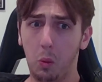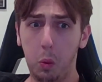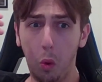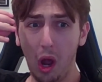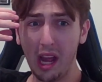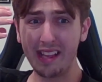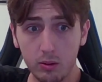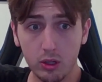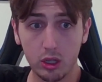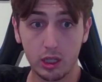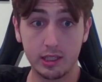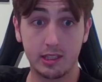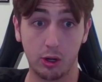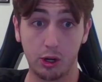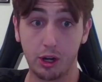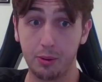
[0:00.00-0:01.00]
What?
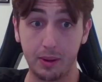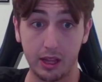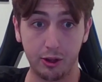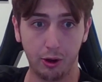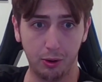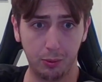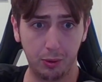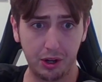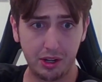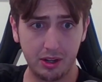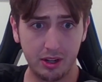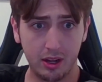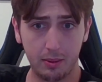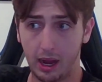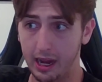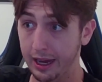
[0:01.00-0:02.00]
Is there going to be a third one?
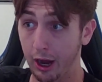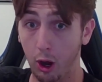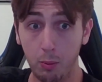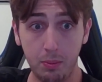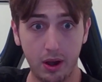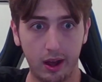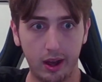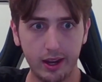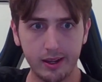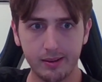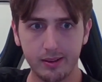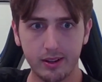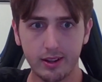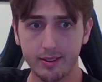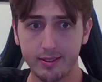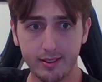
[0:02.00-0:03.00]
I hope not,
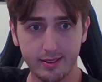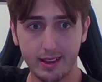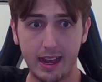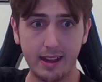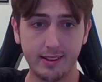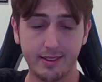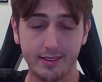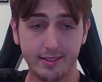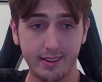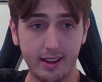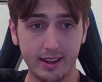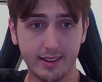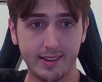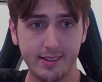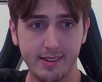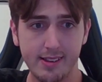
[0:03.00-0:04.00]
because this guy
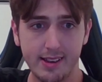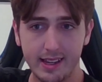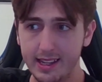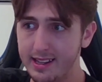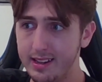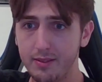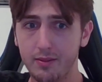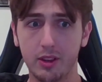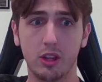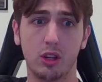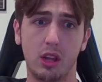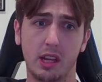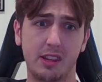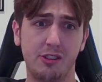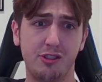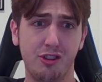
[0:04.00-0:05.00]
sucked. He didn't even look
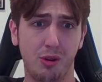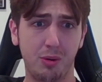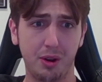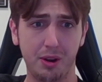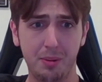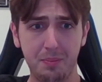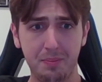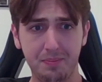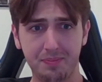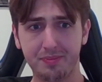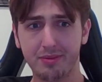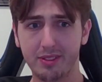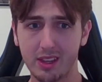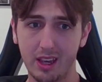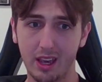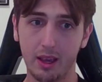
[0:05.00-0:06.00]
like the Joker.
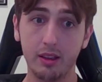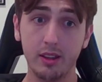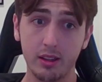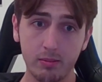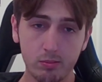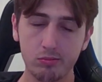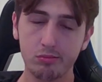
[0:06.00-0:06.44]
Okay. He.